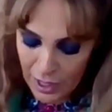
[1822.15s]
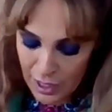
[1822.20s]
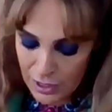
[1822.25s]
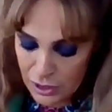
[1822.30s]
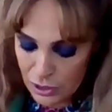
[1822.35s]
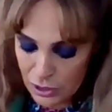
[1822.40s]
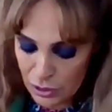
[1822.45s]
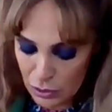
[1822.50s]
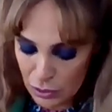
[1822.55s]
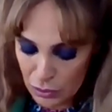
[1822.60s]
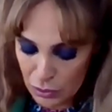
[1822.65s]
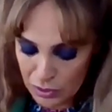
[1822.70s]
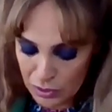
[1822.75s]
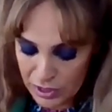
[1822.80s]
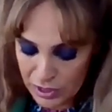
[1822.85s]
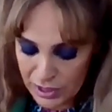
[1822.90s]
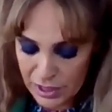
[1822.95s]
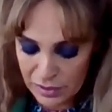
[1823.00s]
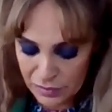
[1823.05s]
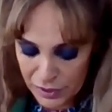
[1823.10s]
So
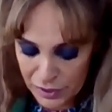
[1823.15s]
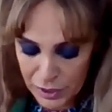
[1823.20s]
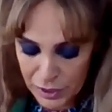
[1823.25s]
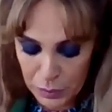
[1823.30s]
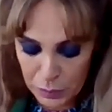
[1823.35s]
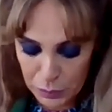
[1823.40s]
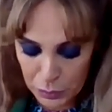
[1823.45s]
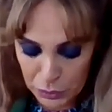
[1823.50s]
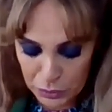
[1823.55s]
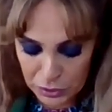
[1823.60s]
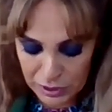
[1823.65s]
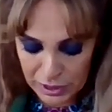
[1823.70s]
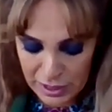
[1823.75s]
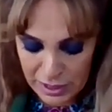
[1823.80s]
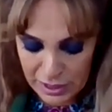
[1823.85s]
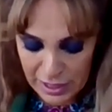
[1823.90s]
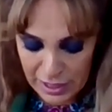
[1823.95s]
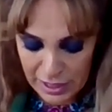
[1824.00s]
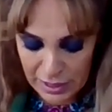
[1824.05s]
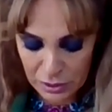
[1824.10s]
this is very
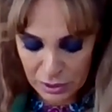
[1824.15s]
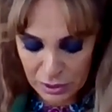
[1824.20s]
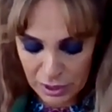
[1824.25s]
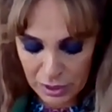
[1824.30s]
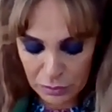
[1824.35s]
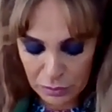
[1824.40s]
important, that